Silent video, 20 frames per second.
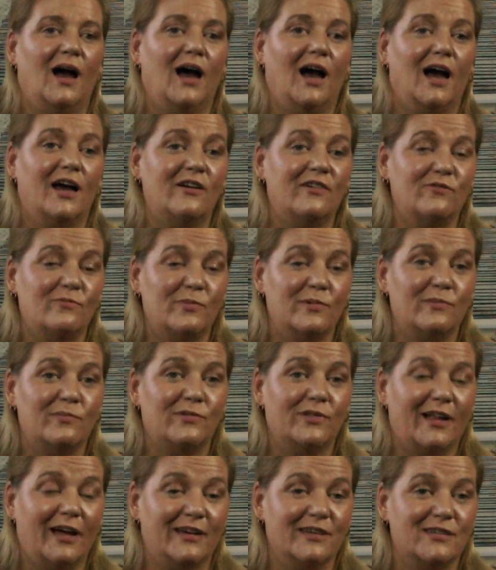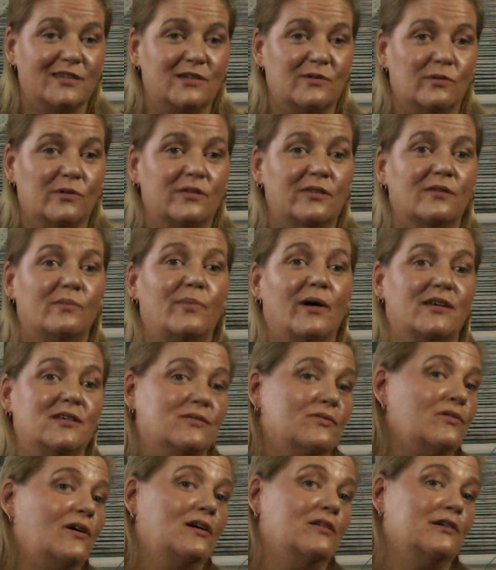I've been blessed with the best
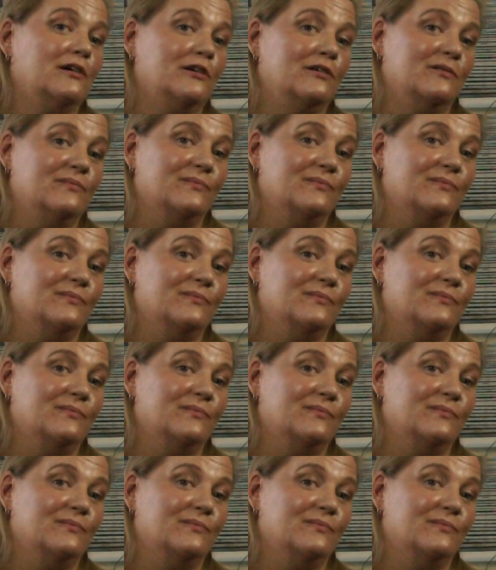father.